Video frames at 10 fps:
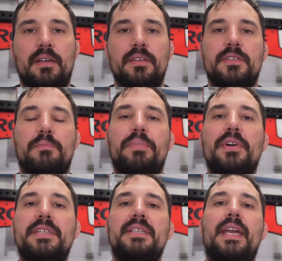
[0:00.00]
So
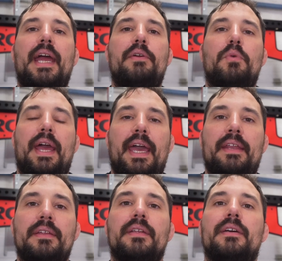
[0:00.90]
personally, I
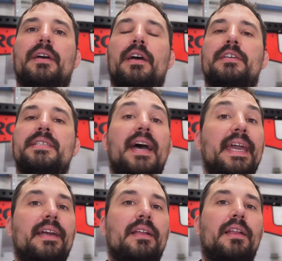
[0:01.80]
ran a
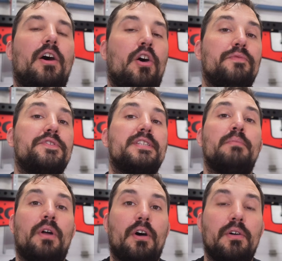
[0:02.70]
cycle of
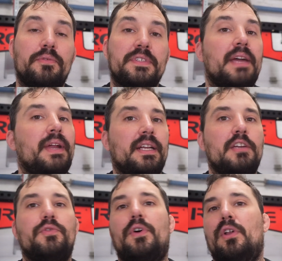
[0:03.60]
Smolov directly
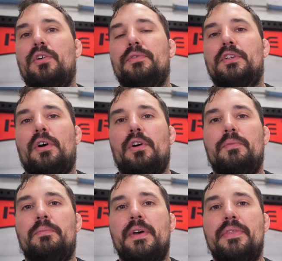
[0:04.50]
followed
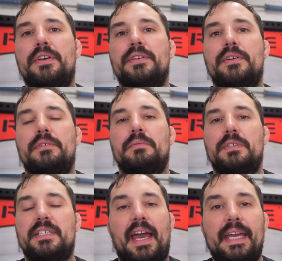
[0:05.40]
up with the
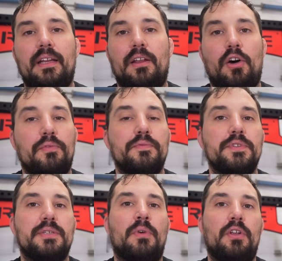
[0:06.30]
cycle of
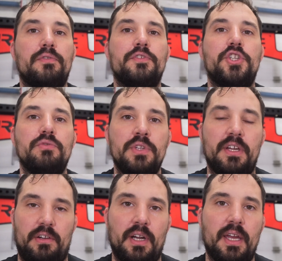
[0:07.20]
Smolov
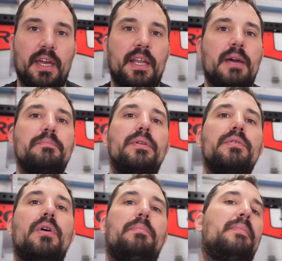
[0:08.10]
Jr. And I
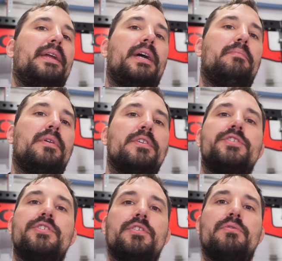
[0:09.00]
blew up my
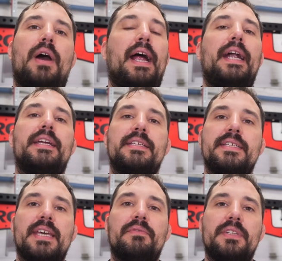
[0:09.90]
numbers to
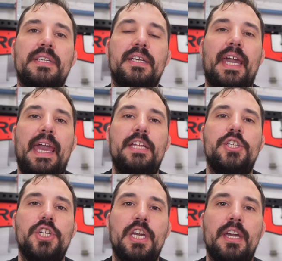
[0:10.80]
170
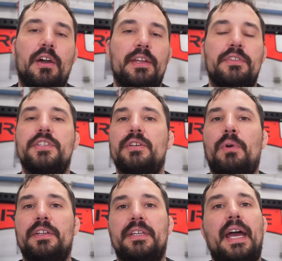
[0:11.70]
kg in the
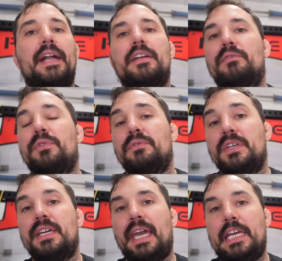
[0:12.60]
squat and
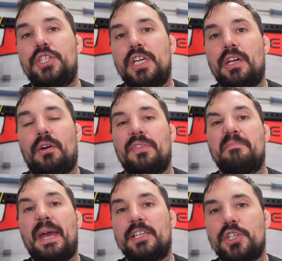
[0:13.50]
150 kg on the
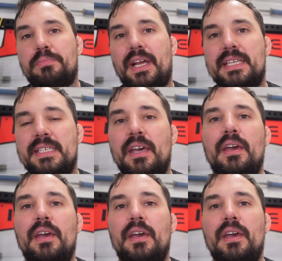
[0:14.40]
bench press,